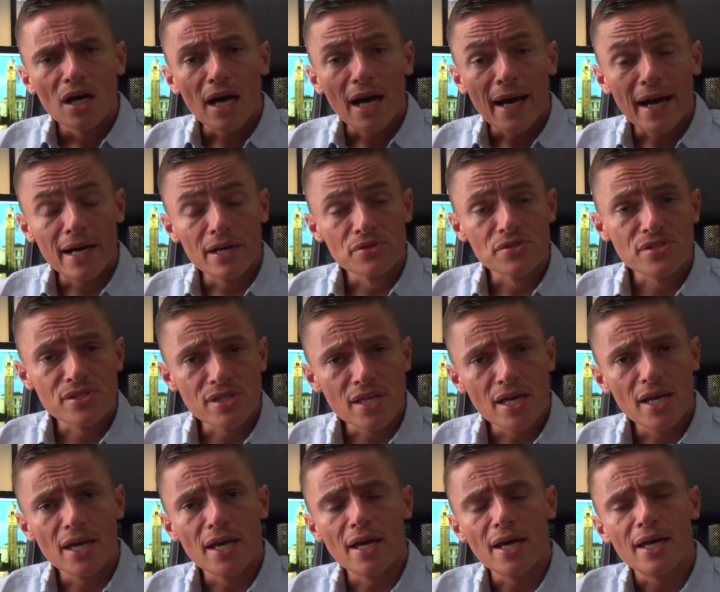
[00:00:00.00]
house
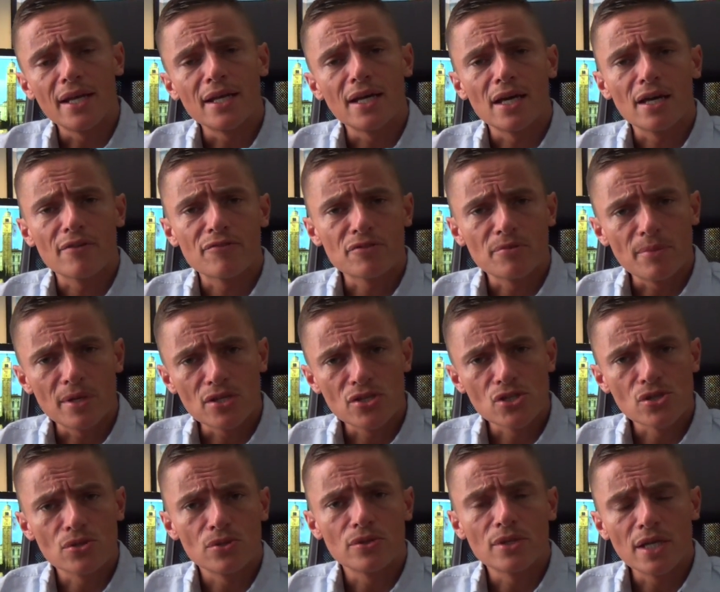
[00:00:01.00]
there, and I have to make
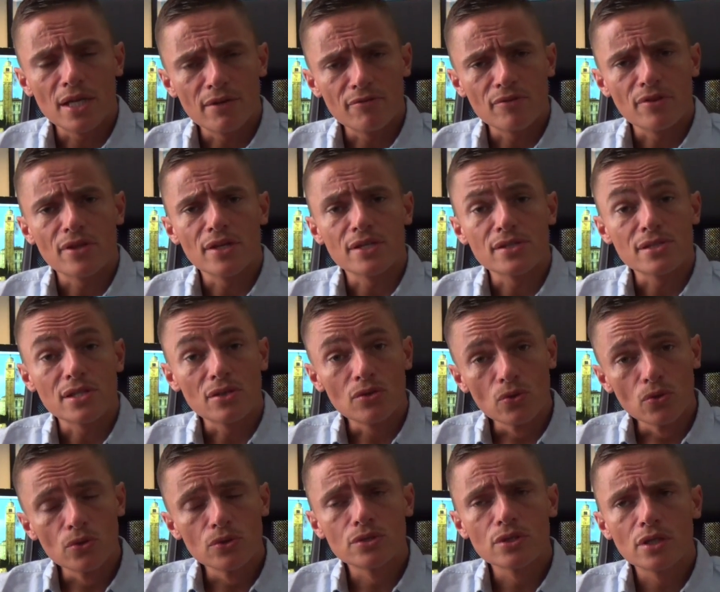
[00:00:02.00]
sure that everything's in
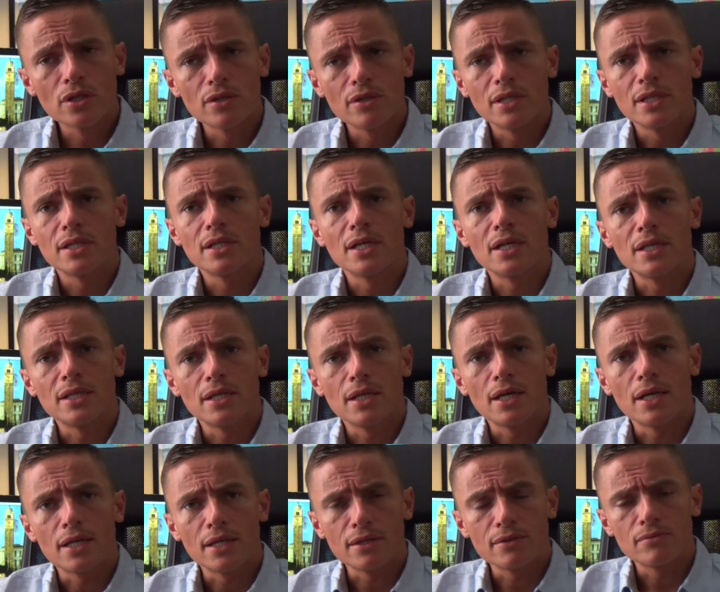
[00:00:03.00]
order, and
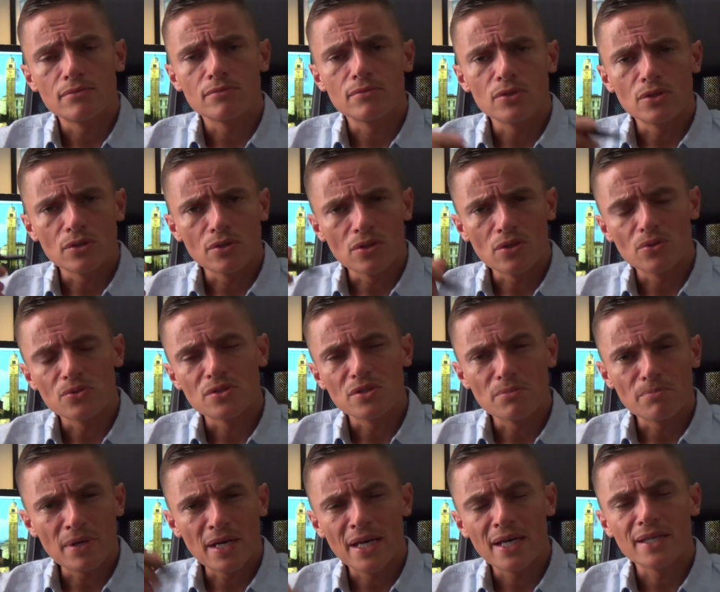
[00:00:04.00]
you know, go to
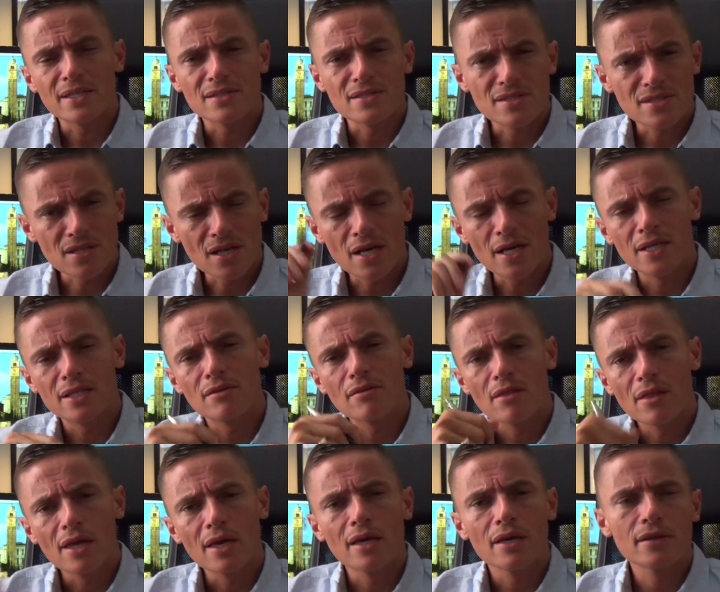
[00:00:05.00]
the bank and sign
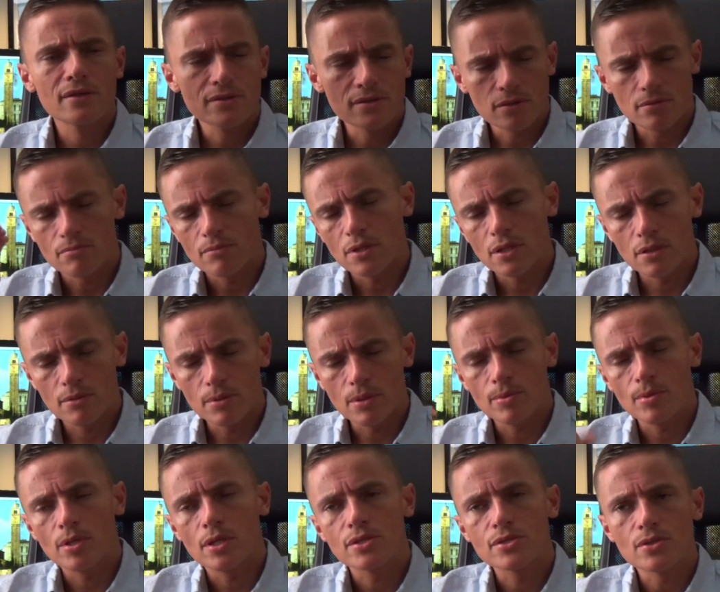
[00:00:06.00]
things and blah blah
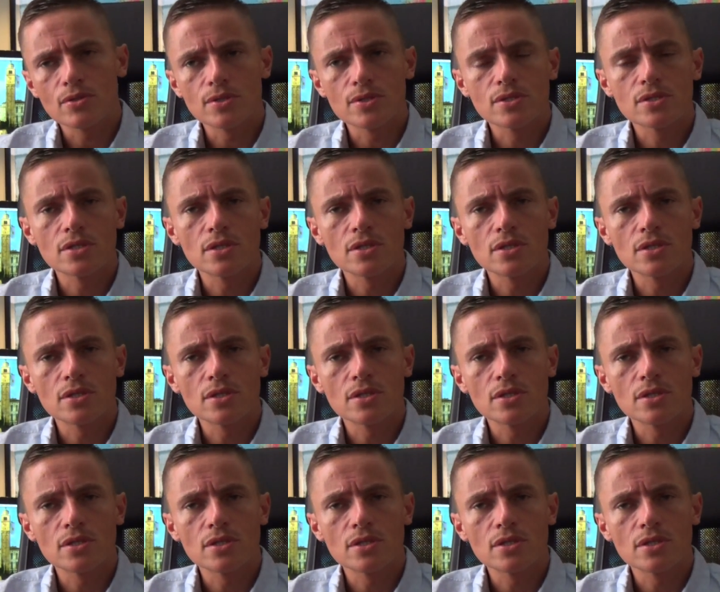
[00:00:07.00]
blah. So